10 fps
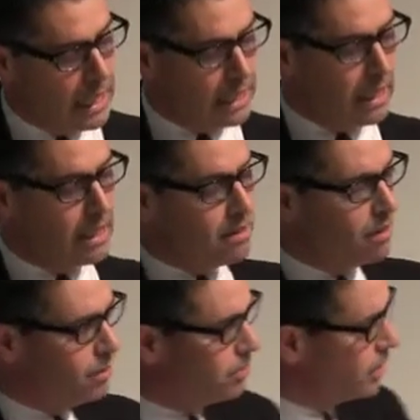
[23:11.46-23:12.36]
And again,
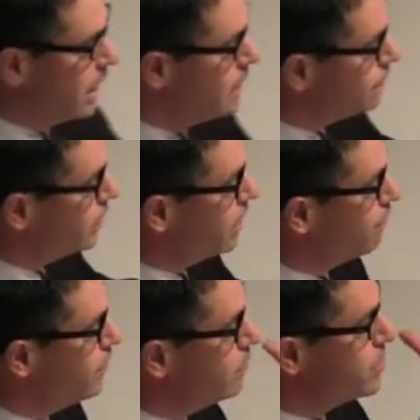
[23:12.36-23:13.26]
the, the case for
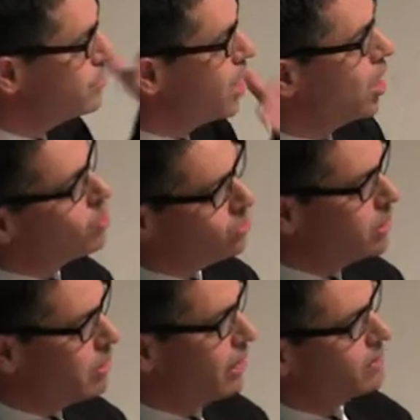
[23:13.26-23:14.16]
Netafim is not
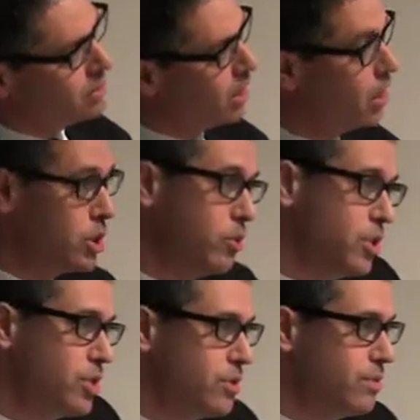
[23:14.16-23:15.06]
only about technology,
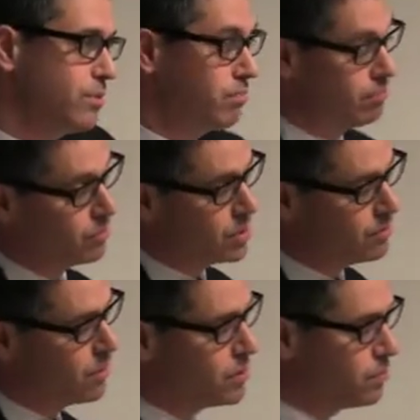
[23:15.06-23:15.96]
which is,
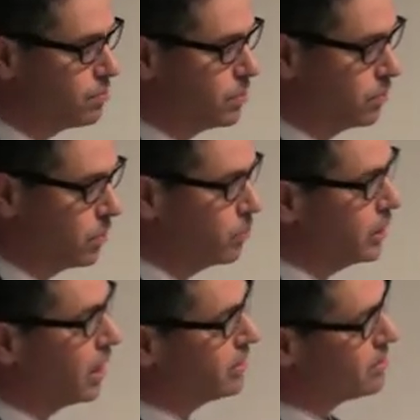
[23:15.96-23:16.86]
as far as you know,
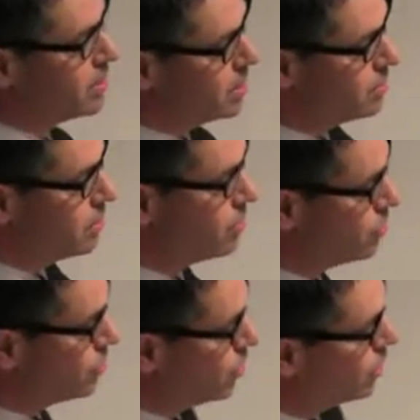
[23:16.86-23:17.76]
we like to say, is,
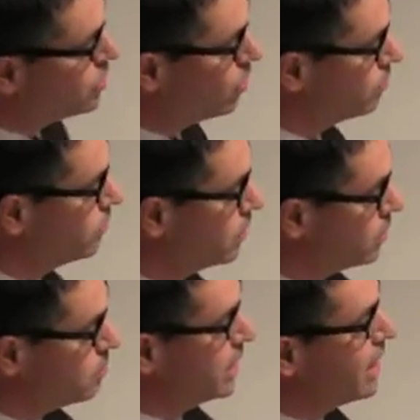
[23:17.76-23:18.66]
is, is on its own
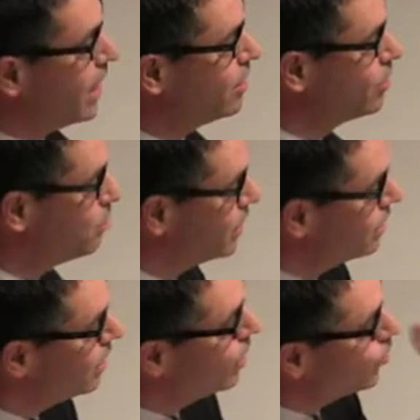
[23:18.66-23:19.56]
uh, spectacular, but
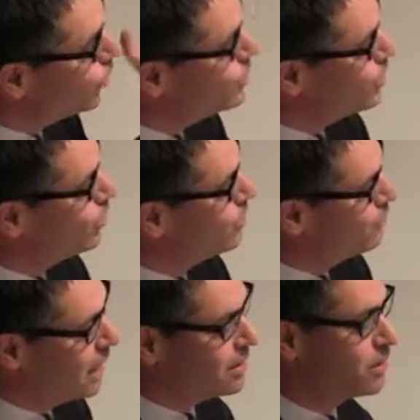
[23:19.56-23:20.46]
also the
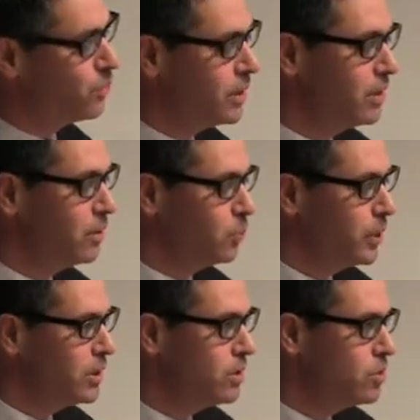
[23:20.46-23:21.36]
fact that we,
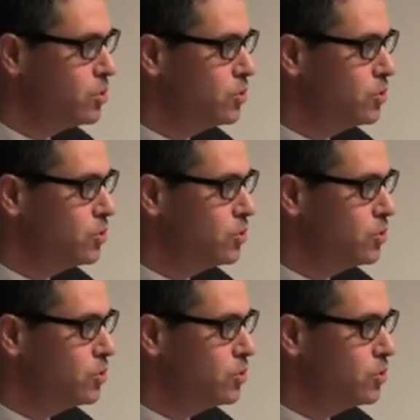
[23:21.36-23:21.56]
we,